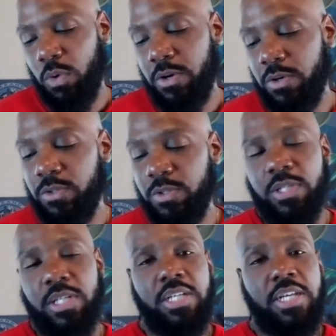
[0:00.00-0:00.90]
words
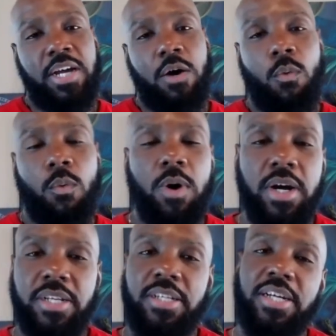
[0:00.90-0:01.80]

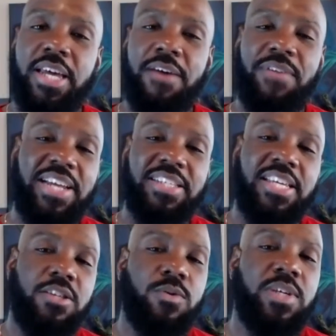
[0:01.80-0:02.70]
what advice
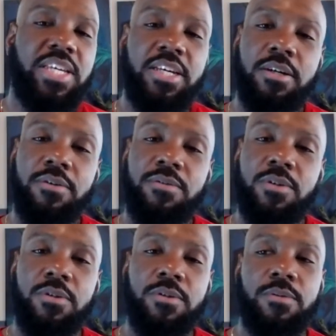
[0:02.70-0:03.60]
can you give
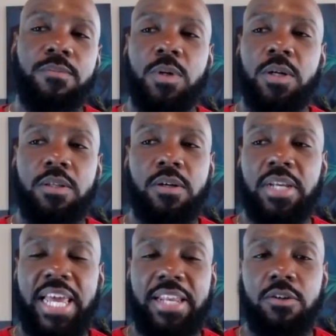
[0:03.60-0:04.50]
to a young
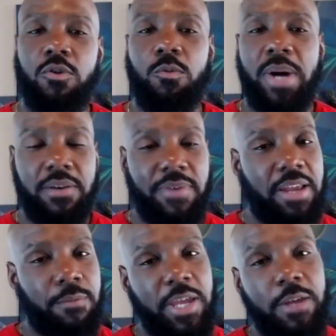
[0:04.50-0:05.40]
lady who might have
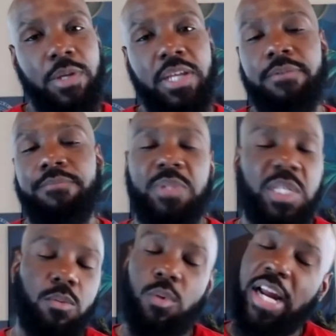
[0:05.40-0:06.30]
had a baby,
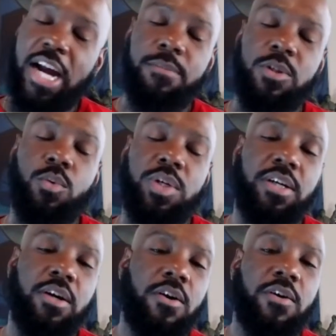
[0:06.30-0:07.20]
didn't work out
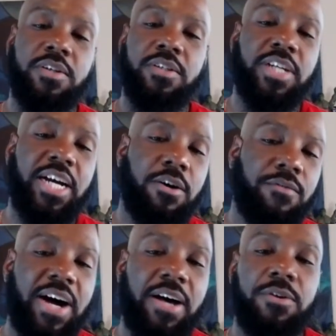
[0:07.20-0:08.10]
between her and the child
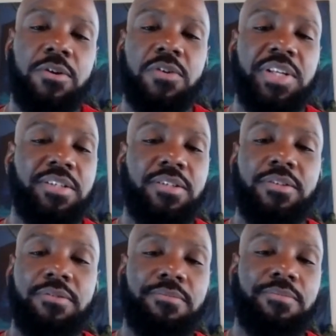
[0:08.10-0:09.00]
father,
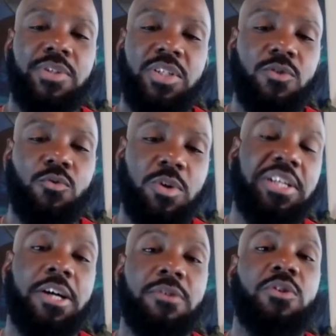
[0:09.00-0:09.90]
and she's
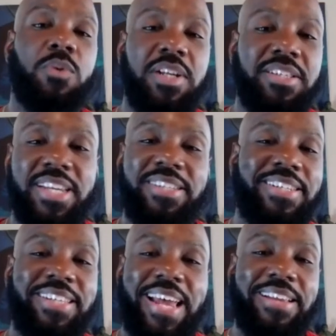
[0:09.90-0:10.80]
really come to the
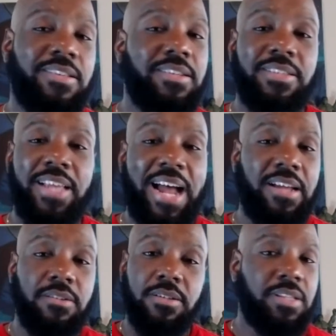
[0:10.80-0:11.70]
realization that this
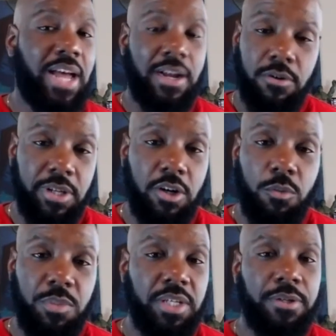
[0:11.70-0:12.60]
guy is not going to help
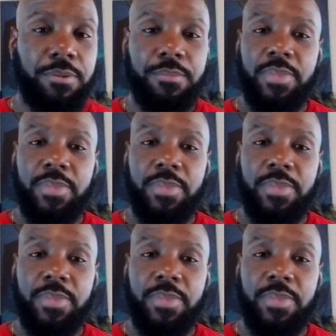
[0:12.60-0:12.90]
me?